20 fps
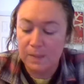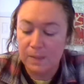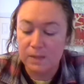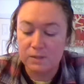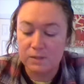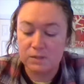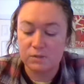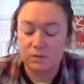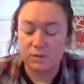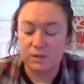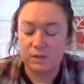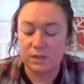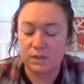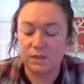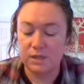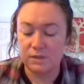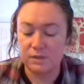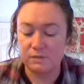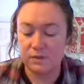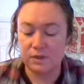So like
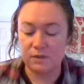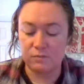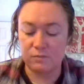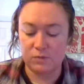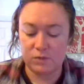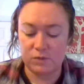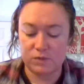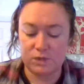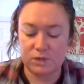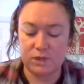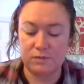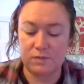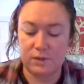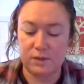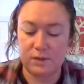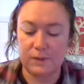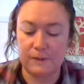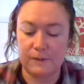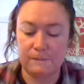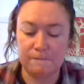giving and
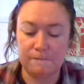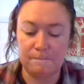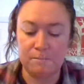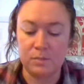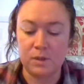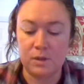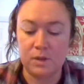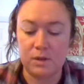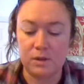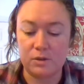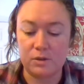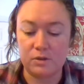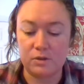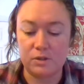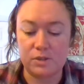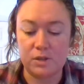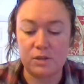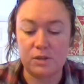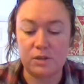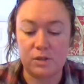receiving and
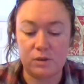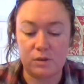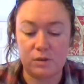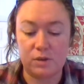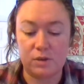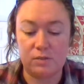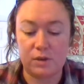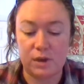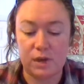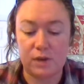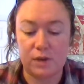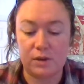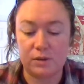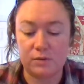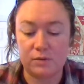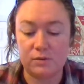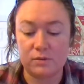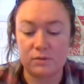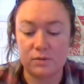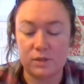understanding that you have a
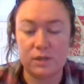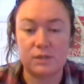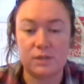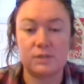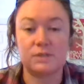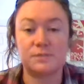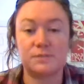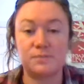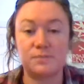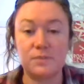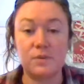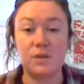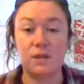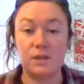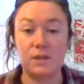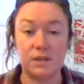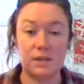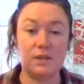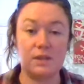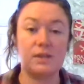higher, yes,
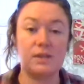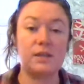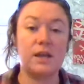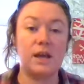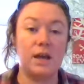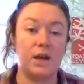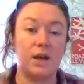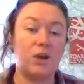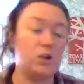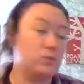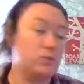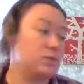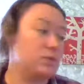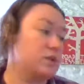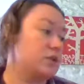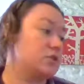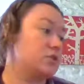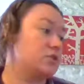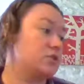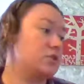getting that higher
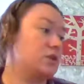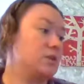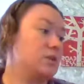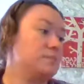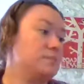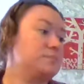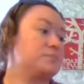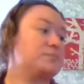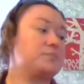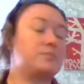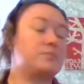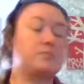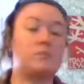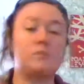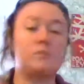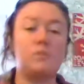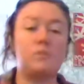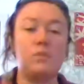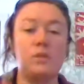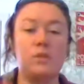relationship
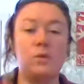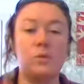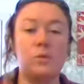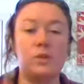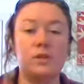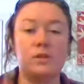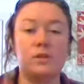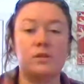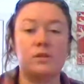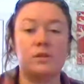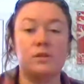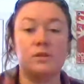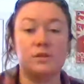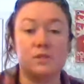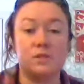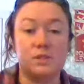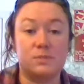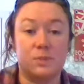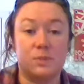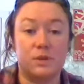with
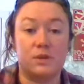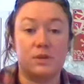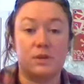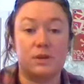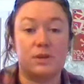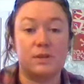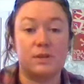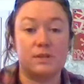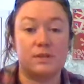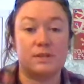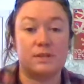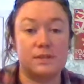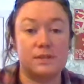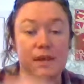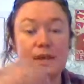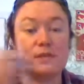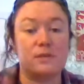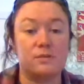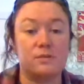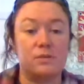Spirit is
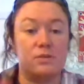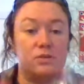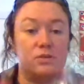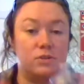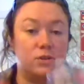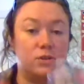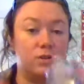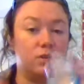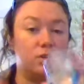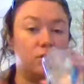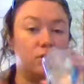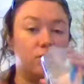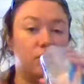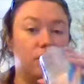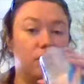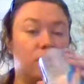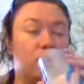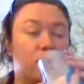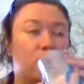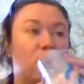exactly what you need to do
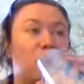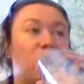right now.